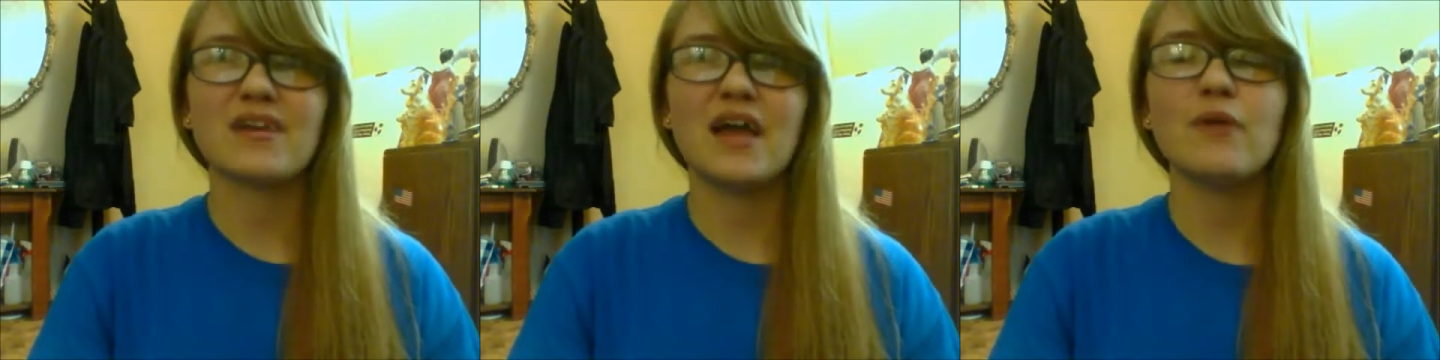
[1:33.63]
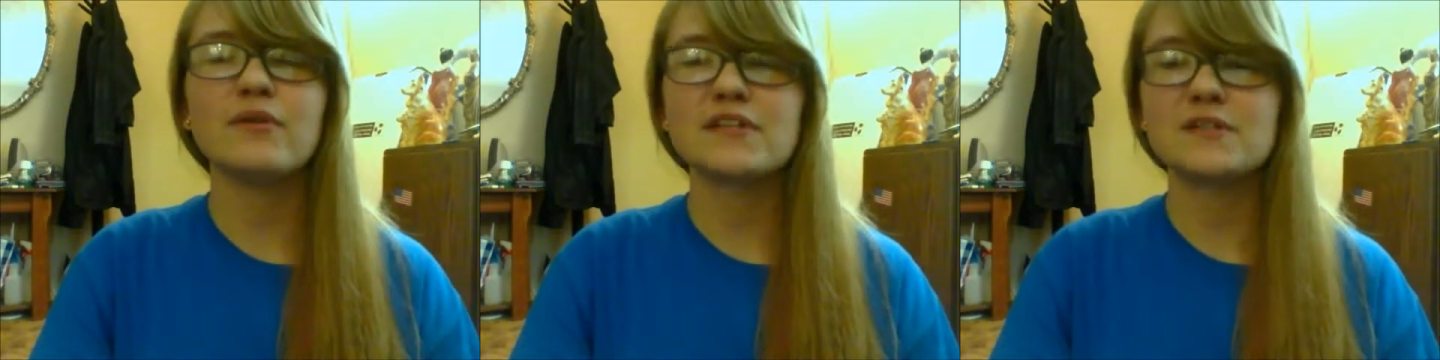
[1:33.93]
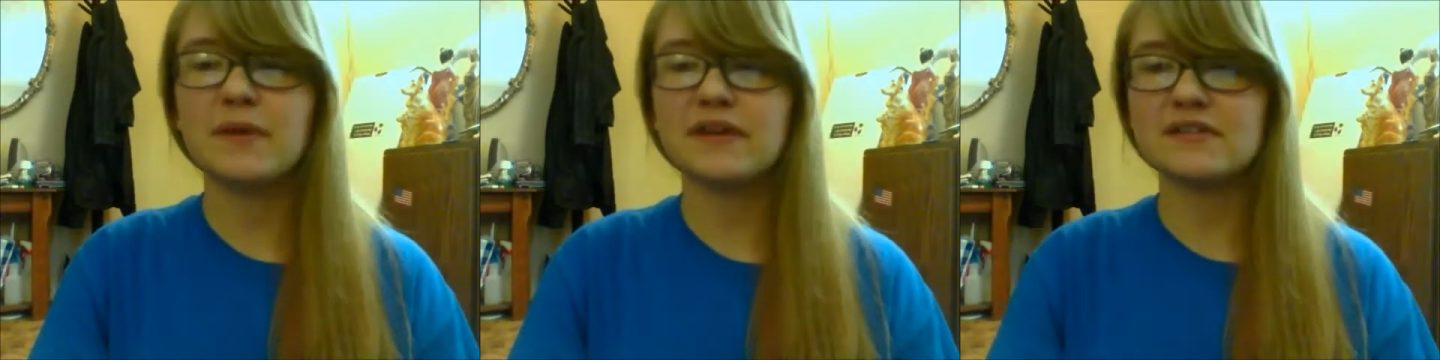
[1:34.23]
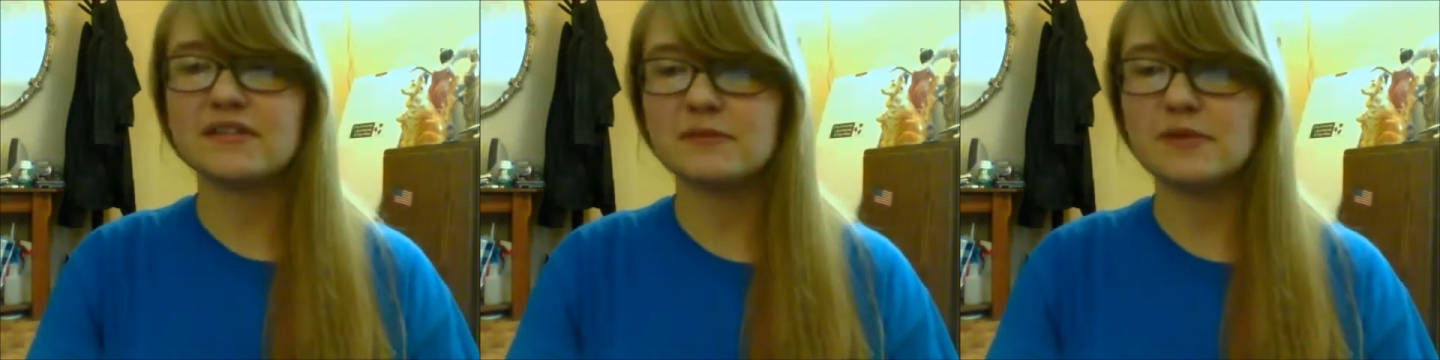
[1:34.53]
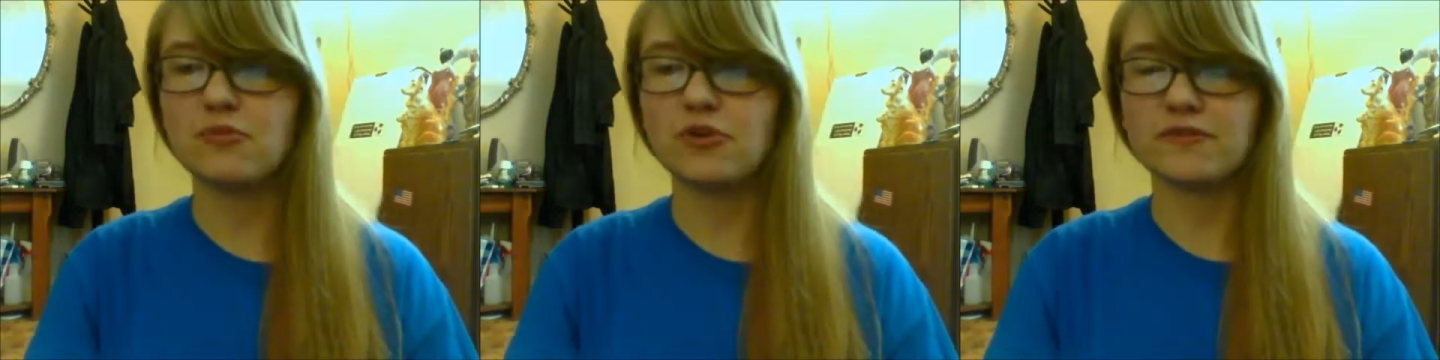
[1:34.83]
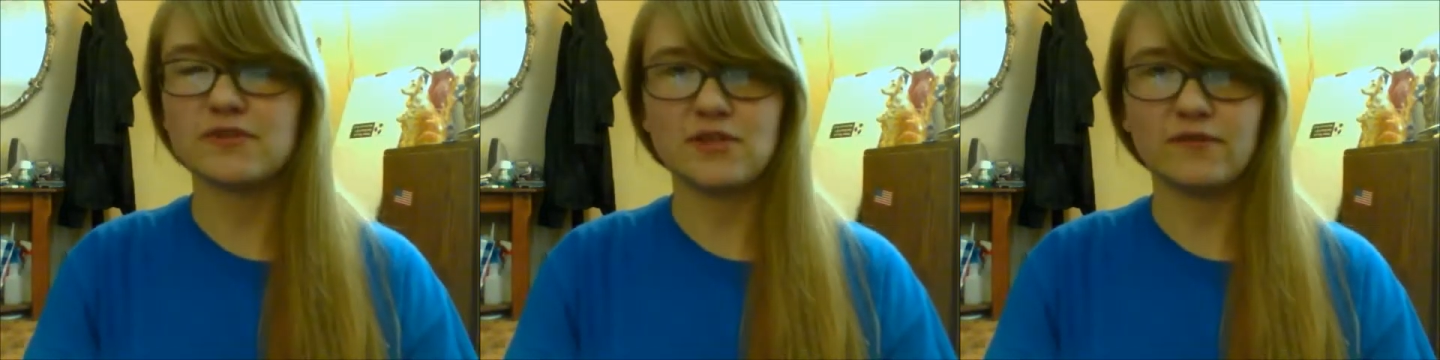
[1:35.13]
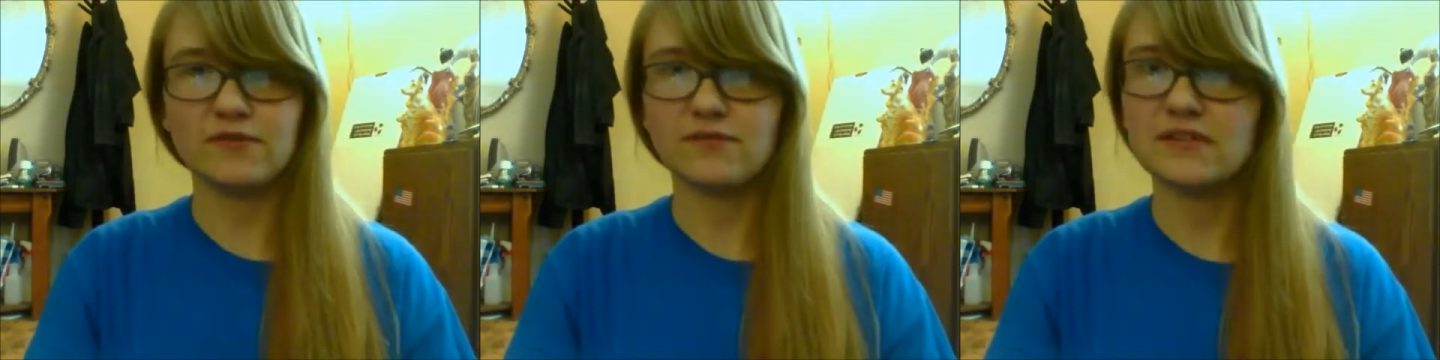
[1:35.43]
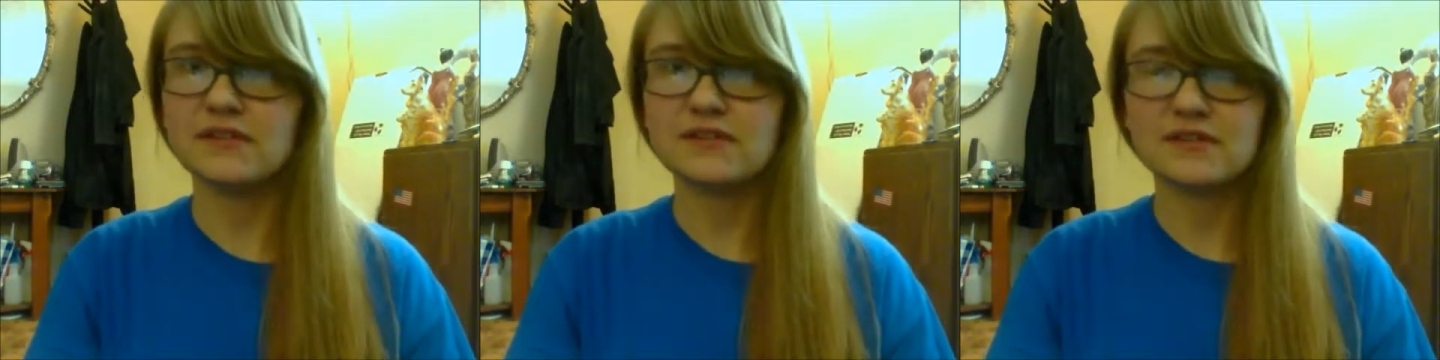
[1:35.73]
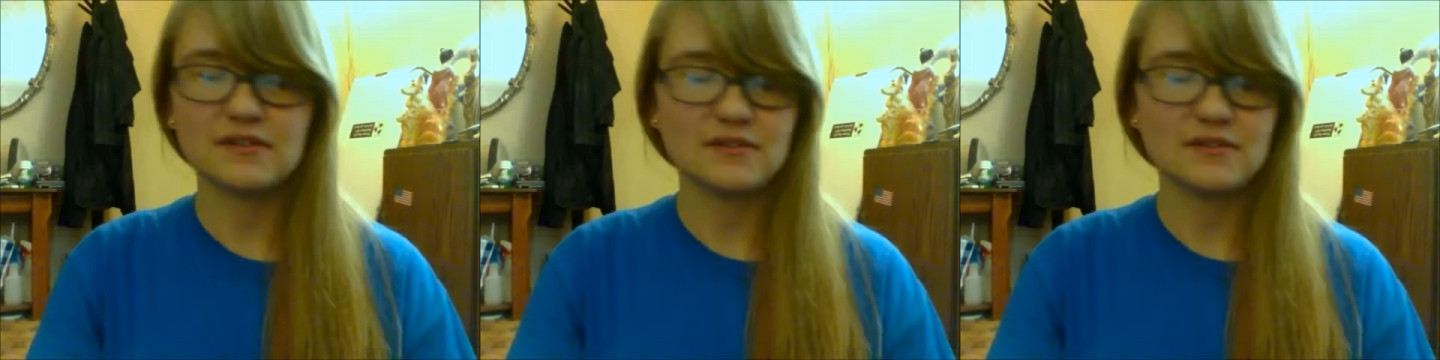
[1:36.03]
I would expect it to be more for self-defense.